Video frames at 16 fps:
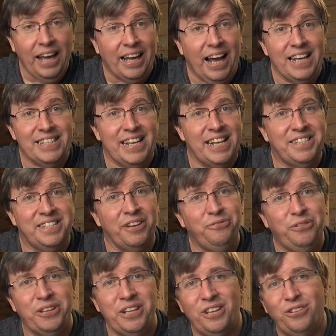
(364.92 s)
Guys, that's it
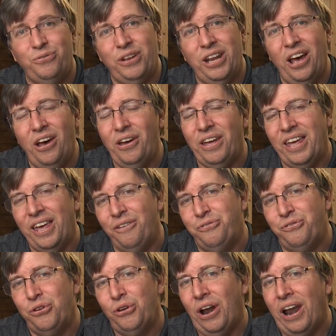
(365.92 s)
for this video.
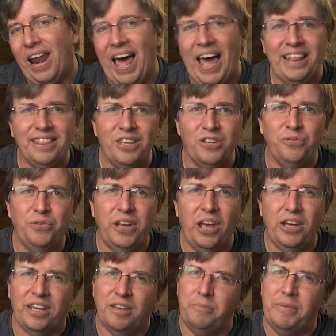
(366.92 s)
If you like this
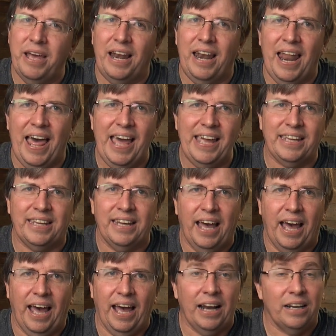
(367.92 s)
video, give me a like.
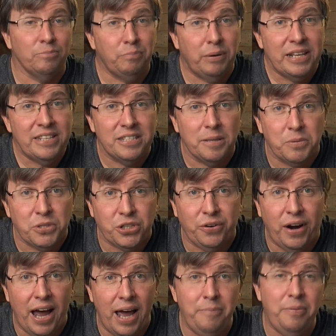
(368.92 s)
Please
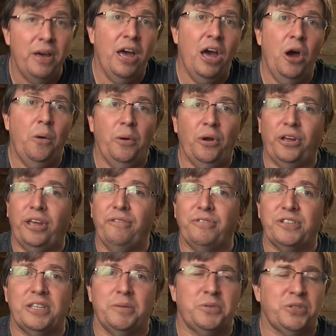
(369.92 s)
subscribe. We're looking
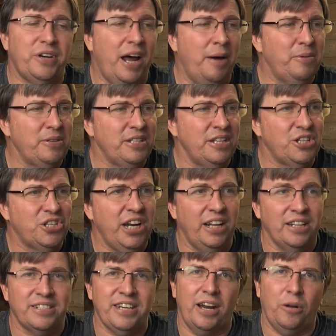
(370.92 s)
for subscribers in this
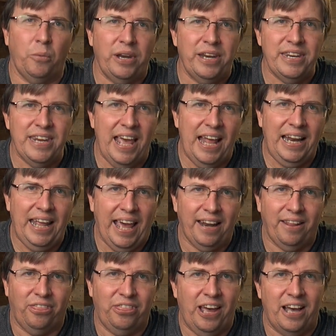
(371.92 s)
channel. We're nearly at
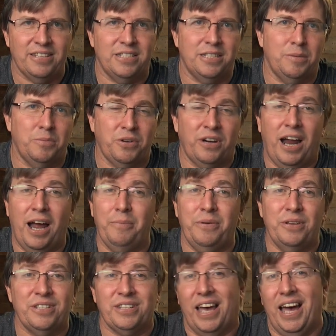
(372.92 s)
1,000
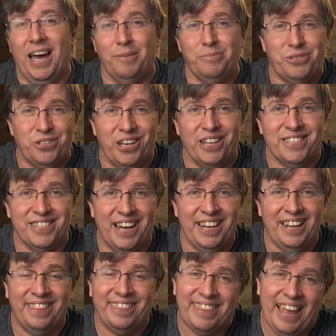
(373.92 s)
subscribers. I'm so
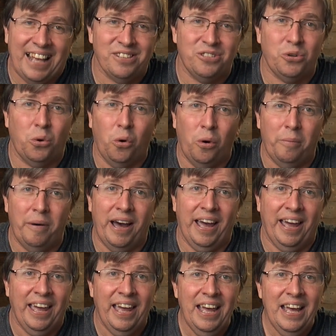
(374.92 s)
excited. Thanks to all
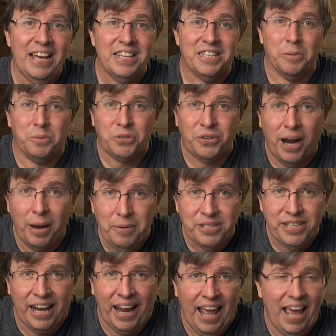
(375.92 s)
my
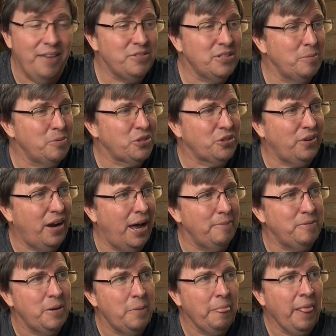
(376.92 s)
subscribers that have
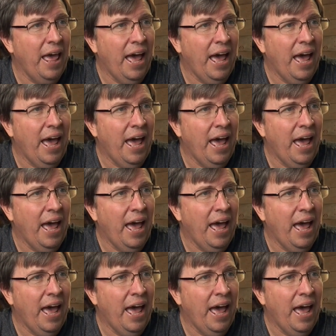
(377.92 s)
subscribed.